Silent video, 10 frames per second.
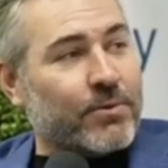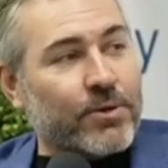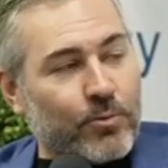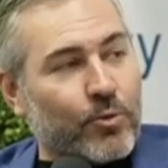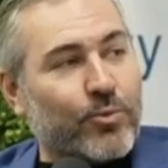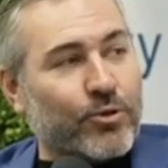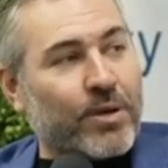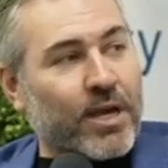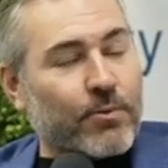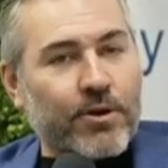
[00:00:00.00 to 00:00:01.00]
Like we will
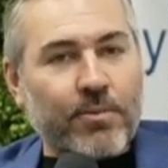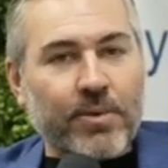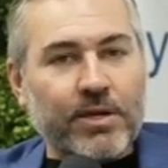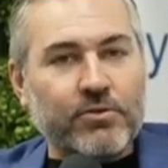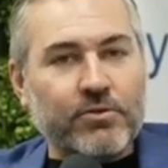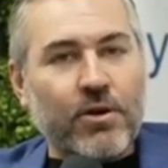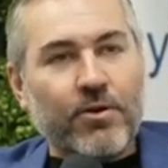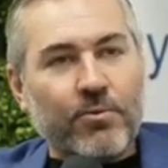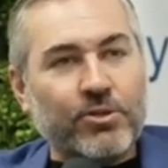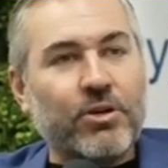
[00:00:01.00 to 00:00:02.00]
build back. We'll come back
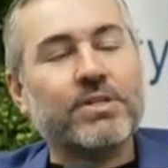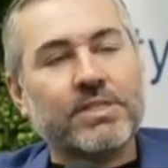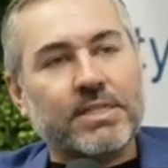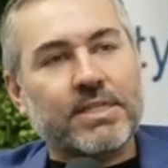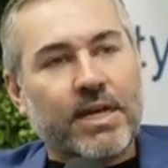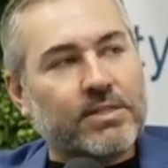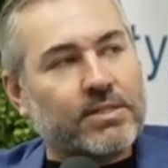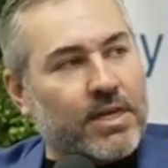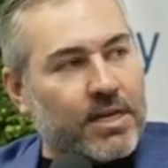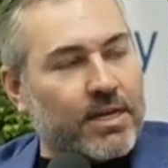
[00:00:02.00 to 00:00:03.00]
stronger. And we're starting to see
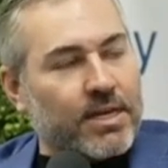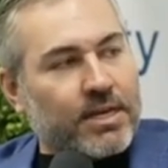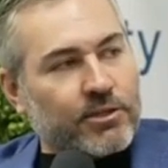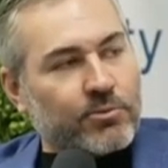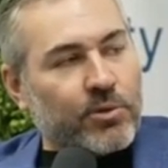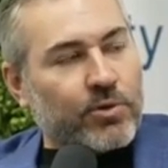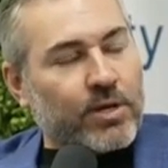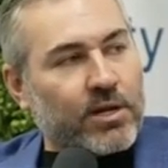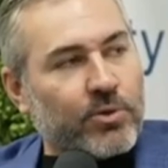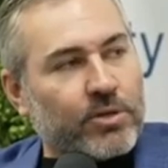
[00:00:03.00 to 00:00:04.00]
signs of that as
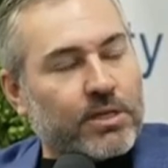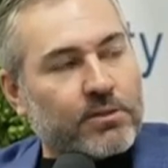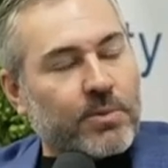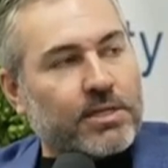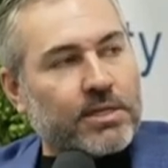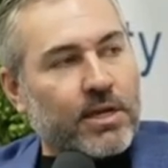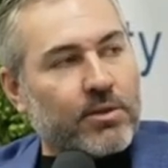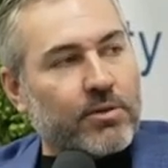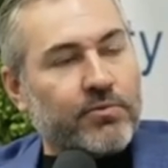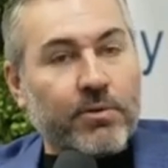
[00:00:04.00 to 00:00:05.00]
people kind of put things back
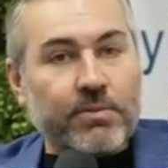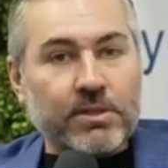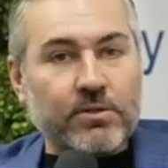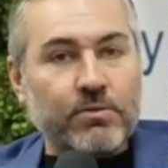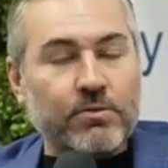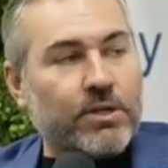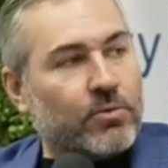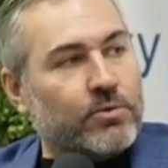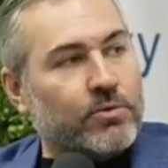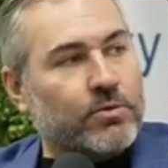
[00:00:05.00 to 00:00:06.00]
together from these 2
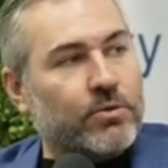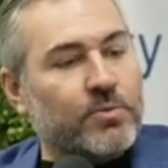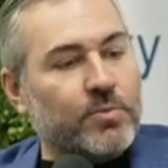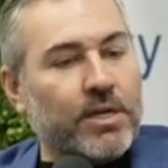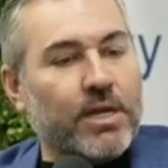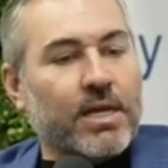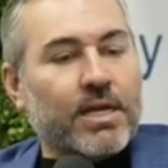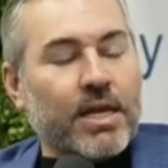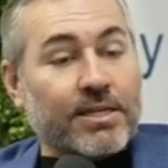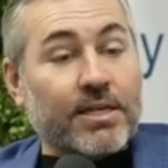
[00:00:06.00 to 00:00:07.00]
terrible storms. But
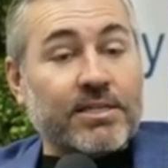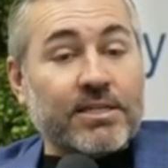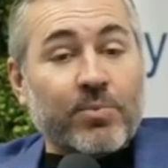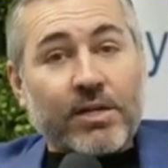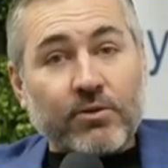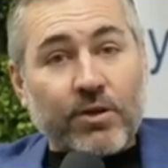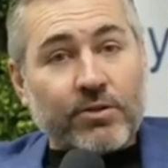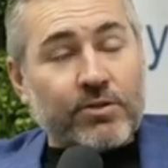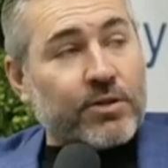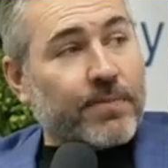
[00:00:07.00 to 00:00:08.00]
it does impact our
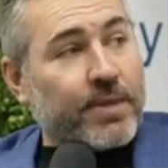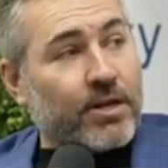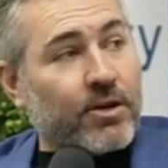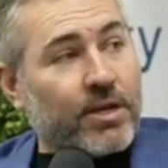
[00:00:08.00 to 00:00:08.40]
industry.